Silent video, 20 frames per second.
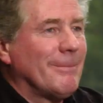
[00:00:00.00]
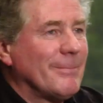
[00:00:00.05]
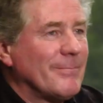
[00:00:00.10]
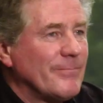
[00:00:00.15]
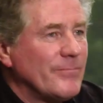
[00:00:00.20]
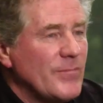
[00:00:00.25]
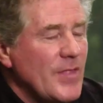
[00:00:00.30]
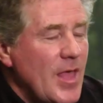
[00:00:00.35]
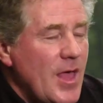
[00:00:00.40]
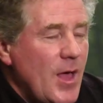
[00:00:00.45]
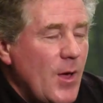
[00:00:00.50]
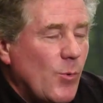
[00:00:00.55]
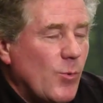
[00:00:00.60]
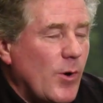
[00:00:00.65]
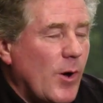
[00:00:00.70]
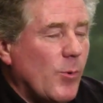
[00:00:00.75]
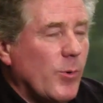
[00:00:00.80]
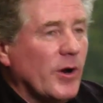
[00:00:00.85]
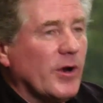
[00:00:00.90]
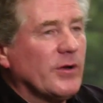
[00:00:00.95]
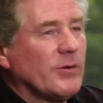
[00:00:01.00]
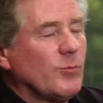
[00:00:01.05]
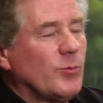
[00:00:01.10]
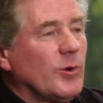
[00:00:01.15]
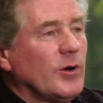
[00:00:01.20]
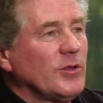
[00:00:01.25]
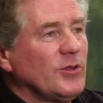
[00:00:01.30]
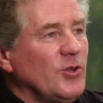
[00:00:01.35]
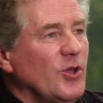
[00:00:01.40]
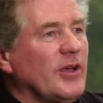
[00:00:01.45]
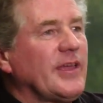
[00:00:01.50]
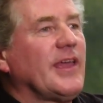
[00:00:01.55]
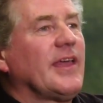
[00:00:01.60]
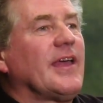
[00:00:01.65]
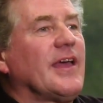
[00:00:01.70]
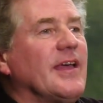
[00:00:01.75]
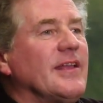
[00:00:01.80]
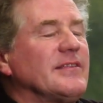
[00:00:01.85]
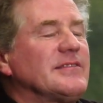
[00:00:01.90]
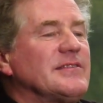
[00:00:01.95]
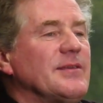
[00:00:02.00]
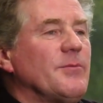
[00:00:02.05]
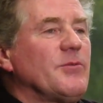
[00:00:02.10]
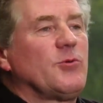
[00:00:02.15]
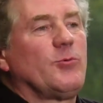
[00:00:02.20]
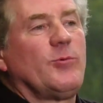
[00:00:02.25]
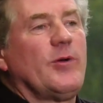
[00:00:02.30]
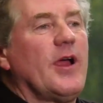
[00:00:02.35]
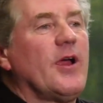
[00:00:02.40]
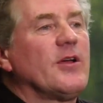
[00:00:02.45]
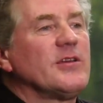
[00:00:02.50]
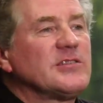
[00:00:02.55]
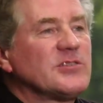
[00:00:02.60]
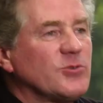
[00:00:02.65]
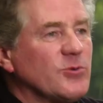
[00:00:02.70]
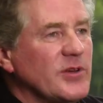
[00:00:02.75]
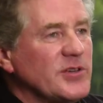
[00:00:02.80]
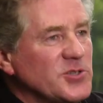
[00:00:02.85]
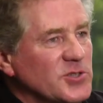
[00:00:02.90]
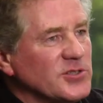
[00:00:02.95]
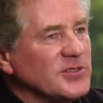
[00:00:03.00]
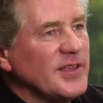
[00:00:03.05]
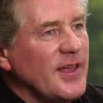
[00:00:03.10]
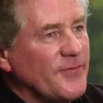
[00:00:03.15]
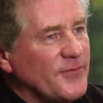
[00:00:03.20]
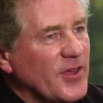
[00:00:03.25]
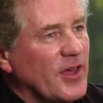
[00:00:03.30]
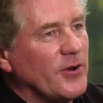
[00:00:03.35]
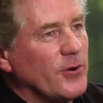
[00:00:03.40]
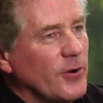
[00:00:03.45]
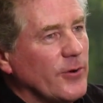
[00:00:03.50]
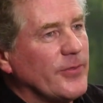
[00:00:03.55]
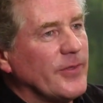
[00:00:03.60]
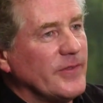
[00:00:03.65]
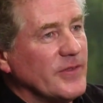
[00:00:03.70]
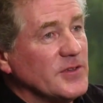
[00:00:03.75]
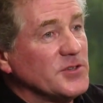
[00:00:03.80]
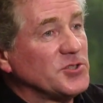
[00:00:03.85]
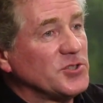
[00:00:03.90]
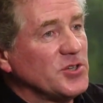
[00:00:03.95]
Why? Well, we're, we're looking at some of the rarest creatures left on Earth in this